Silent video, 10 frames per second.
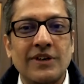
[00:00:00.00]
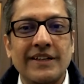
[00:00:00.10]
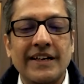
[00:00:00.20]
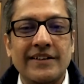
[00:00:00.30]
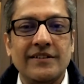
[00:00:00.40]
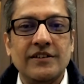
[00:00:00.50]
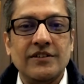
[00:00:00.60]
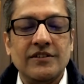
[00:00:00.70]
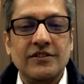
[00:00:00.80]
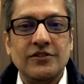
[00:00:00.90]
world that
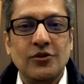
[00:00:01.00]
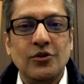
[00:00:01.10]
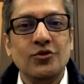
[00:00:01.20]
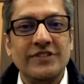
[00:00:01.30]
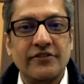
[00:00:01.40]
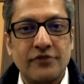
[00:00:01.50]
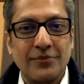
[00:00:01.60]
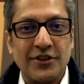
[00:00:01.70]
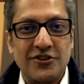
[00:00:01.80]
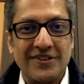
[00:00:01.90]
you lose
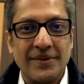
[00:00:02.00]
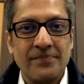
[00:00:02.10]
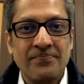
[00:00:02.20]
information.